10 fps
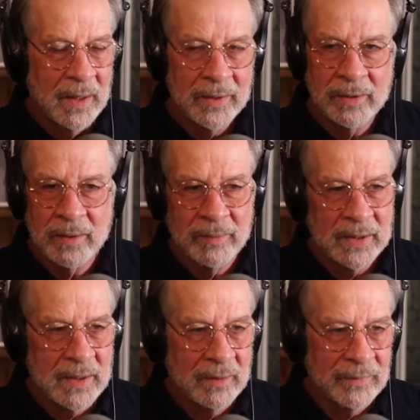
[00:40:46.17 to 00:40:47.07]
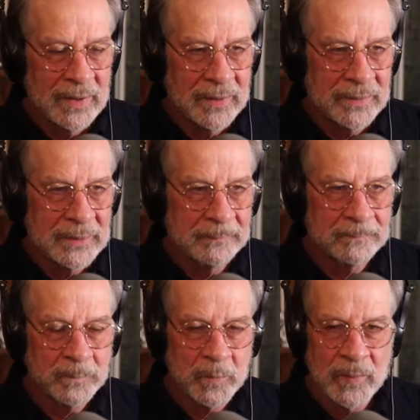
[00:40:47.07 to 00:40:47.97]
Here at McDuff Lives.
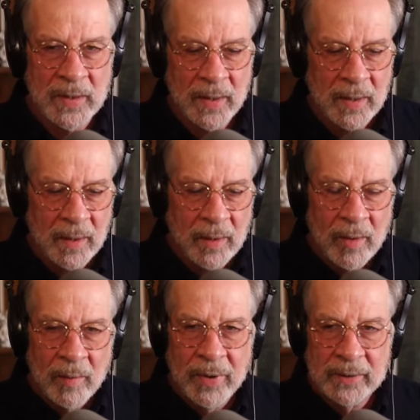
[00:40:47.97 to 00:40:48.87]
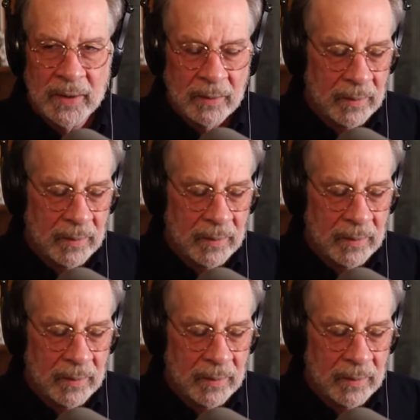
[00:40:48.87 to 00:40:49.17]
But